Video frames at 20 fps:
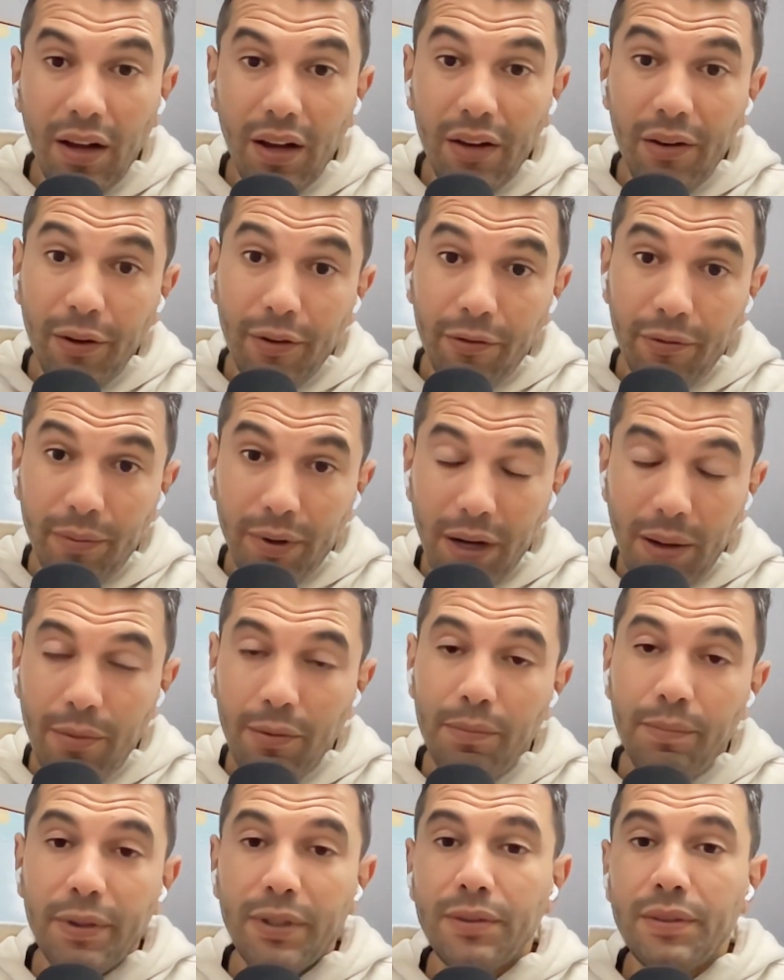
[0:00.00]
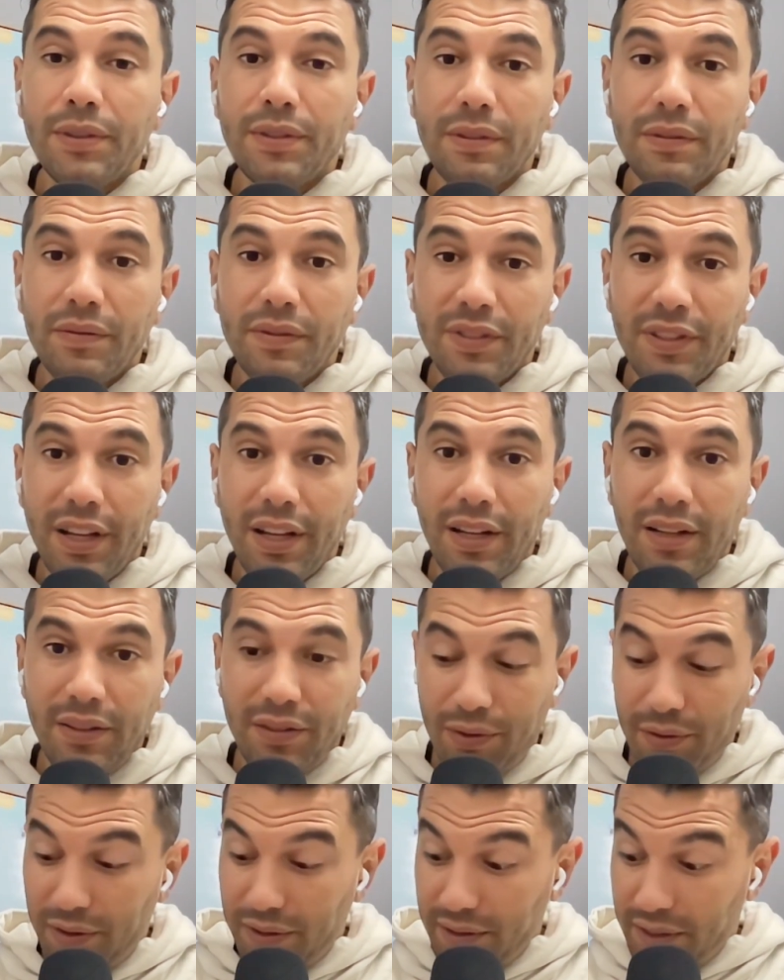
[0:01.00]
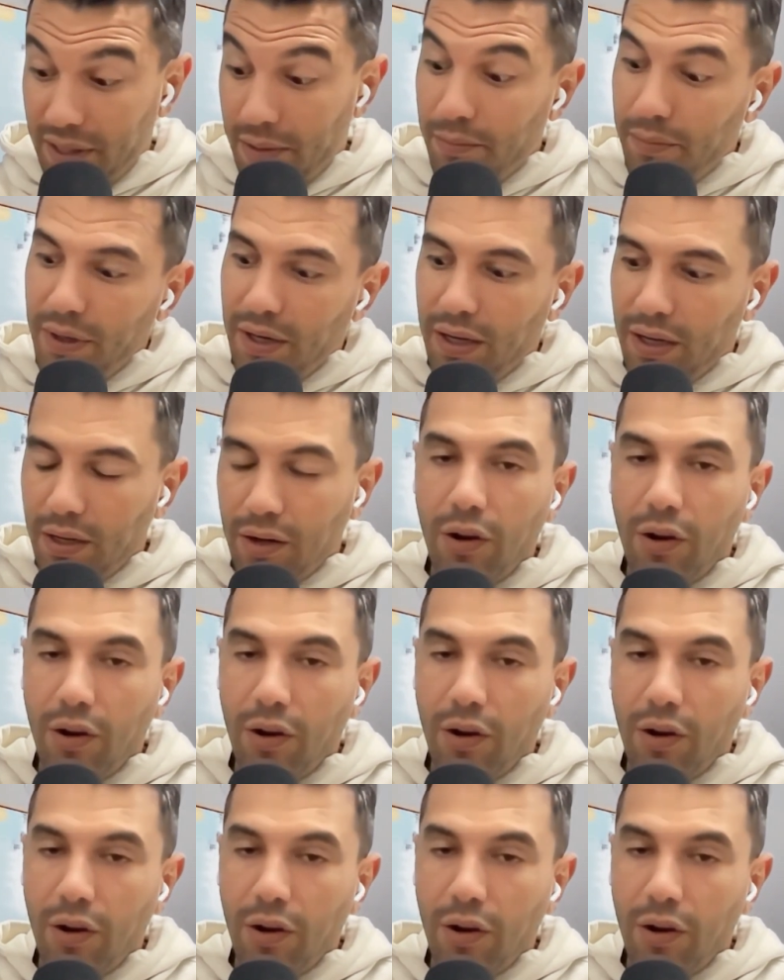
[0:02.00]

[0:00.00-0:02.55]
I know from a couple of builders and said sort of timber,